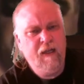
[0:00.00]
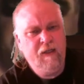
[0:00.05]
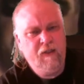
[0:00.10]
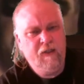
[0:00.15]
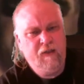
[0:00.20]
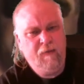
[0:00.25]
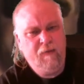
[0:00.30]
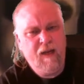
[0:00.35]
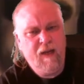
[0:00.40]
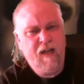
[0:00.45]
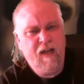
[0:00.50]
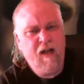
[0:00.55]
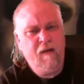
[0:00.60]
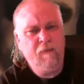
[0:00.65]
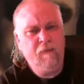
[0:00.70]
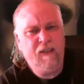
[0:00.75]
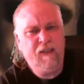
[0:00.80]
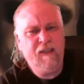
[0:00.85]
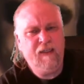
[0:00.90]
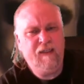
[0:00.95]
To
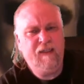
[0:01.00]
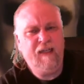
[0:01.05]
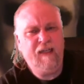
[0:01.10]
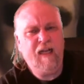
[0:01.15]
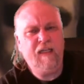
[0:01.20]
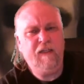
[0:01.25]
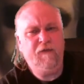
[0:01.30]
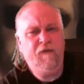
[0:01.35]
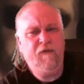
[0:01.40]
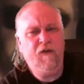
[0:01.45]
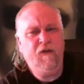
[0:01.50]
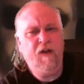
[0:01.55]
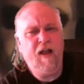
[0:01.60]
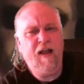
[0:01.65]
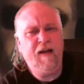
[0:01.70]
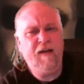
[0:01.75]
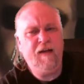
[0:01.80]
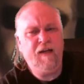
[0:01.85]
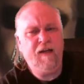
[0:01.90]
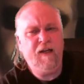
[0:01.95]
become successful,
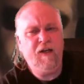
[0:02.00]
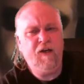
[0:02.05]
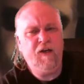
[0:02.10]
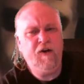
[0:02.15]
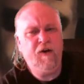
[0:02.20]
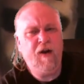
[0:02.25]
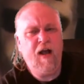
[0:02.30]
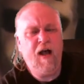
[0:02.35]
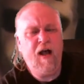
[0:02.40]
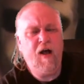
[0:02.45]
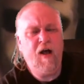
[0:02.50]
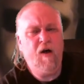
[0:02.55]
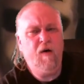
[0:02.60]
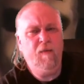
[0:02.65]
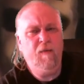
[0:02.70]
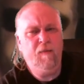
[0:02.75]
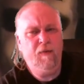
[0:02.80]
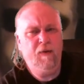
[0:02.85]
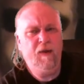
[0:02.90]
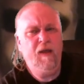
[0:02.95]
I need your help.
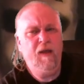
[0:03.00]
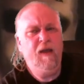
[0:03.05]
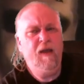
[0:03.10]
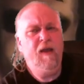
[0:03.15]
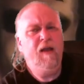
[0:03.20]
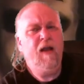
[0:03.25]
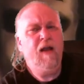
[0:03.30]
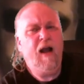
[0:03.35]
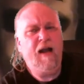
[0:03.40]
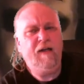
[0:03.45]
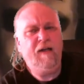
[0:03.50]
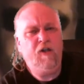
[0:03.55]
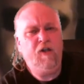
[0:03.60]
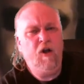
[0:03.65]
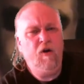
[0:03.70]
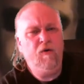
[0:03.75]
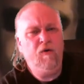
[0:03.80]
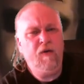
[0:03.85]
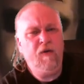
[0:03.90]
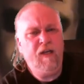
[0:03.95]
I
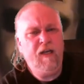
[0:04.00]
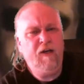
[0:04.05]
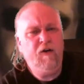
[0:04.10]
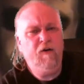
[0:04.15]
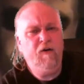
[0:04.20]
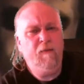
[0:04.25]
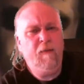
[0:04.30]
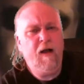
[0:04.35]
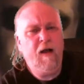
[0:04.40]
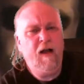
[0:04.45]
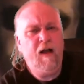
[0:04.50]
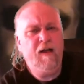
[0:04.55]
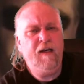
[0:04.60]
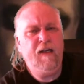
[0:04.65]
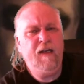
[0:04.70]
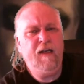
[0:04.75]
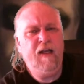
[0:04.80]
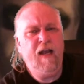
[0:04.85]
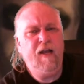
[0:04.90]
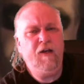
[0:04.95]
don't need your
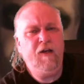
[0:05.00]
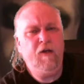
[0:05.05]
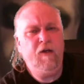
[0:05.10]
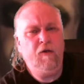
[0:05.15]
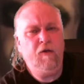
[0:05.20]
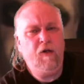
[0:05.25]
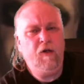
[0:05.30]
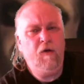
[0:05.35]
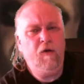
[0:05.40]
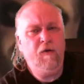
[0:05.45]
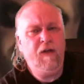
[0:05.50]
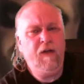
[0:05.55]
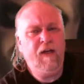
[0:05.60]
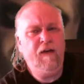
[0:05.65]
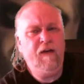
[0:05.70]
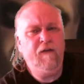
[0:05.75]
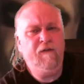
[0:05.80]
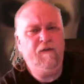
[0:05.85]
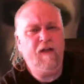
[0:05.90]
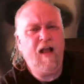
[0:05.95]
money, and you don't need
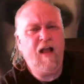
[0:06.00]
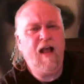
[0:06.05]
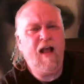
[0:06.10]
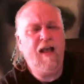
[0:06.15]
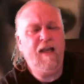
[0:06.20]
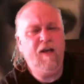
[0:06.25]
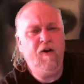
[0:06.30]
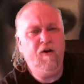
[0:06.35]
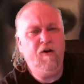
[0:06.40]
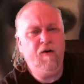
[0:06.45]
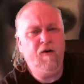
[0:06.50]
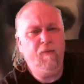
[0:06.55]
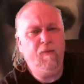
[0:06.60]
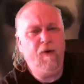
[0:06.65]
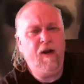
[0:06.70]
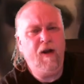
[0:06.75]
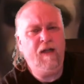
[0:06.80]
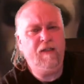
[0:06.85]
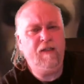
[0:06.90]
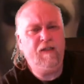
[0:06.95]
to fly here to
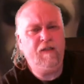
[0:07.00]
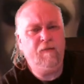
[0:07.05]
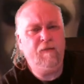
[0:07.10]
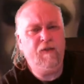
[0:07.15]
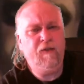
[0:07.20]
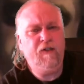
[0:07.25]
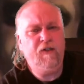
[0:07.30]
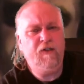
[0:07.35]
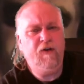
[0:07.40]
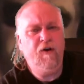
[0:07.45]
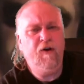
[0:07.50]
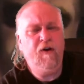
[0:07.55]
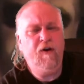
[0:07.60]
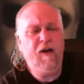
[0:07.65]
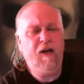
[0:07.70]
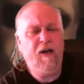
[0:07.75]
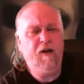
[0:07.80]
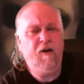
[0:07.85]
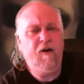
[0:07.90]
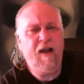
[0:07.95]
Branson,
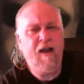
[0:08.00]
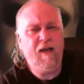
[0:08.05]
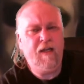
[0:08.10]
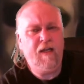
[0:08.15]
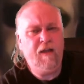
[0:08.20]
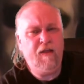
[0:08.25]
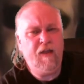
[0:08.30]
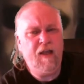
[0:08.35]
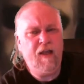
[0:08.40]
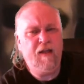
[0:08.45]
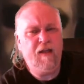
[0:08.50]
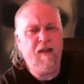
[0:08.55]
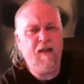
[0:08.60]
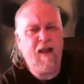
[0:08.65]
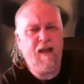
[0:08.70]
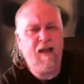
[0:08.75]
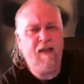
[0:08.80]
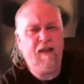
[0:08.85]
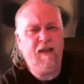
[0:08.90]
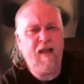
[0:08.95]
Missouri, or anything
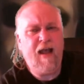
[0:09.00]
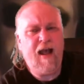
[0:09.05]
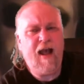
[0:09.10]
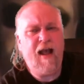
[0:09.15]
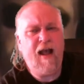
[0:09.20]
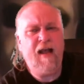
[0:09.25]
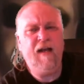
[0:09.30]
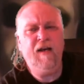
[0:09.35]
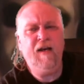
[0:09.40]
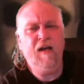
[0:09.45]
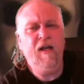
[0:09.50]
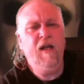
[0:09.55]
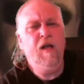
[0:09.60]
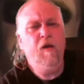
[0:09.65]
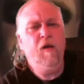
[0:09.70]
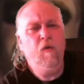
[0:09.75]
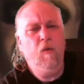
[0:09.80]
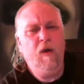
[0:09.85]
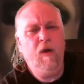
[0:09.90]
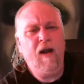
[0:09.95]
like that.
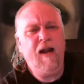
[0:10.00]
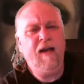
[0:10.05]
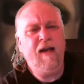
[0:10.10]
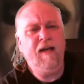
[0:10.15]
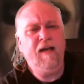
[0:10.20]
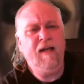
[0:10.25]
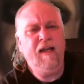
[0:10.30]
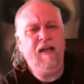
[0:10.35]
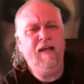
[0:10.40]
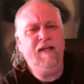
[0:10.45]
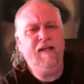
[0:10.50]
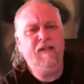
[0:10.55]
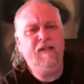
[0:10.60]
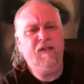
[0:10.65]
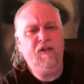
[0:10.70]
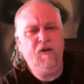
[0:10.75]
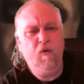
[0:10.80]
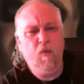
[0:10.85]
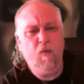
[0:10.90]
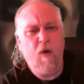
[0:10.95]
What I need
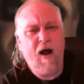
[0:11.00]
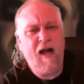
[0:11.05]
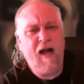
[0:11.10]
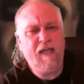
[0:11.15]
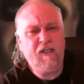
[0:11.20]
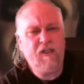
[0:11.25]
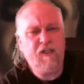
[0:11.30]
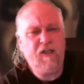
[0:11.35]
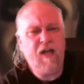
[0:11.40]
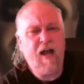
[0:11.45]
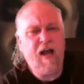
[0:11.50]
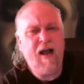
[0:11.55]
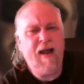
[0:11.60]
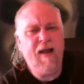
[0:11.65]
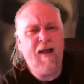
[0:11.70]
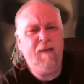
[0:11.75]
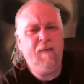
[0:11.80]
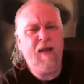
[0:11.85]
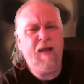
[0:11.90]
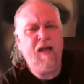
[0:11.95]
is your watch
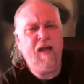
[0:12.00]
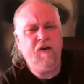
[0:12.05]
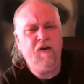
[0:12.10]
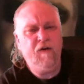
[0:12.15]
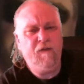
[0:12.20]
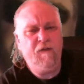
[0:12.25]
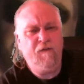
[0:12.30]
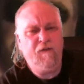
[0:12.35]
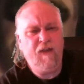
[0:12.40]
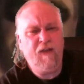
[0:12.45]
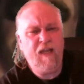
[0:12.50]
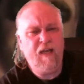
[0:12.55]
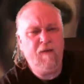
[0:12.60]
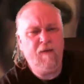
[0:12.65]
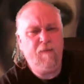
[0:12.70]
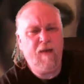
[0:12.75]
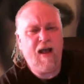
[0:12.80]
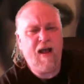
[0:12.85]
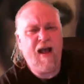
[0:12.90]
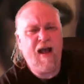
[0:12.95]
time and your
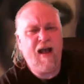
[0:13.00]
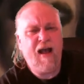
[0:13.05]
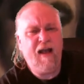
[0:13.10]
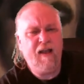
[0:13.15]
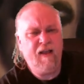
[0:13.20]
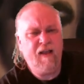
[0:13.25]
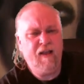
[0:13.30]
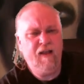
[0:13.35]
feedback.